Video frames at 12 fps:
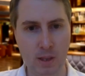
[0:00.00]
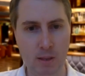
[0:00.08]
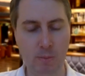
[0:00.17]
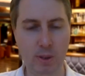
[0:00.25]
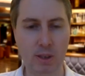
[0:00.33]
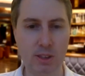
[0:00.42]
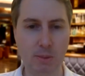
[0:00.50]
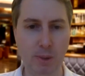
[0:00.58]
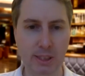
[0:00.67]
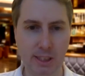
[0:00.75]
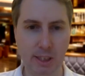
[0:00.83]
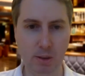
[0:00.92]
We looked at my
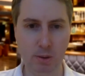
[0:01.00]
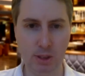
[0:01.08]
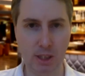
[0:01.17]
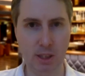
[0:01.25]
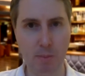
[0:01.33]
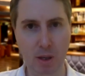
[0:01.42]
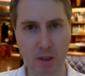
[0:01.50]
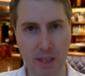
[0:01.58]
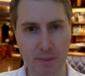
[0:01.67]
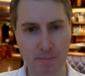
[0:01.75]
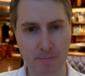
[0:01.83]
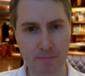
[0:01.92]
skills and the
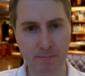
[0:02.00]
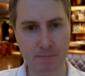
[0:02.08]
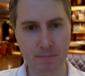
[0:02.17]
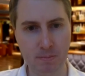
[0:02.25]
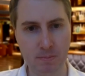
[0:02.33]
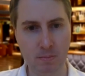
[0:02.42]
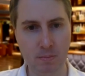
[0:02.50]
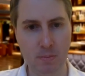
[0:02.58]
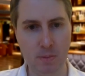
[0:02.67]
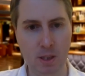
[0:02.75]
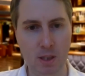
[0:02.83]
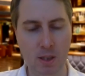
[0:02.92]
market,
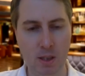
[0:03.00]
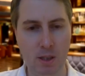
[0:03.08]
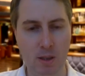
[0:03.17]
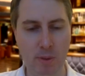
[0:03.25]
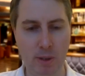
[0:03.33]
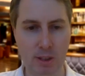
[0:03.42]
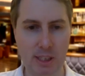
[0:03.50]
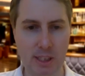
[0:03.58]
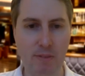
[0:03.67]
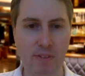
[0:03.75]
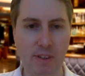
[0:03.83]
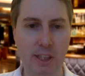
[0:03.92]
we looked at
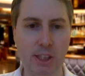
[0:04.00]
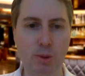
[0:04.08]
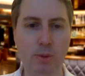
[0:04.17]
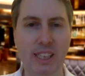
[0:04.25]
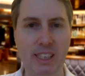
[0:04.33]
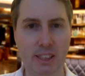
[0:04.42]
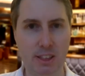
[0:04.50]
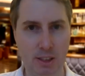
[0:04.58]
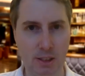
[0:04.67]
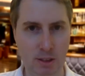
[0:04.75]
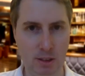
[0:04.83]
our financial needs.